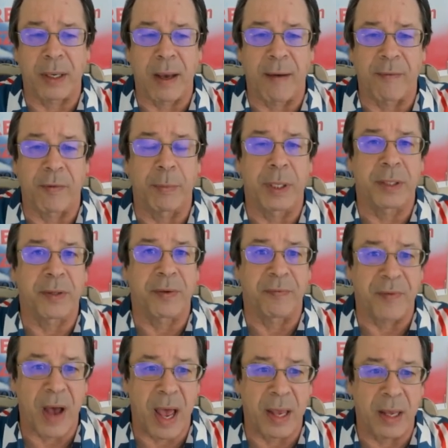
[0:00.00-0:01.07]
government to
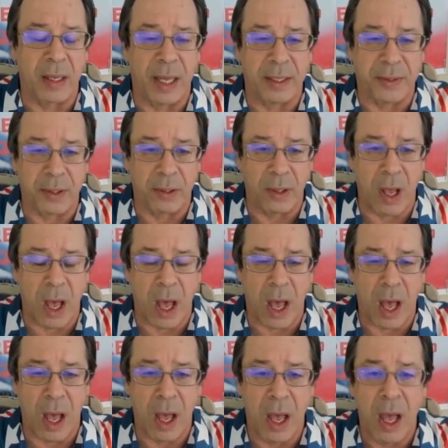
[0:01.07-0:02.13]
violate the
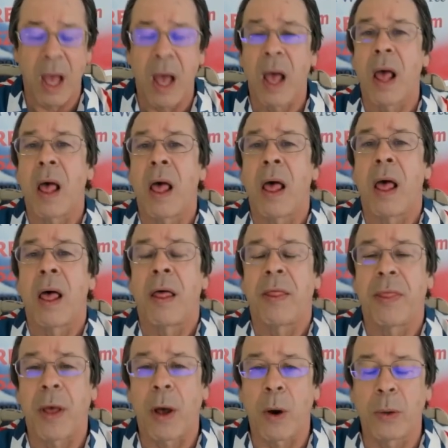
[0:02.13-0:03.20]
law,
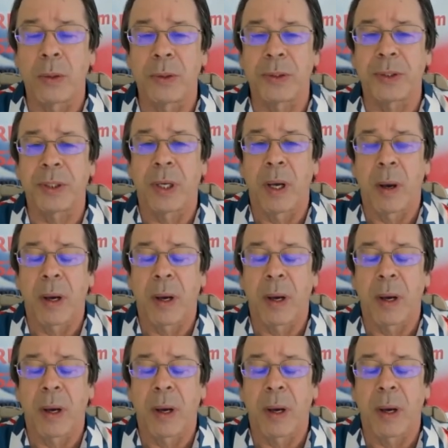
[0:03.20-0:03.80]
those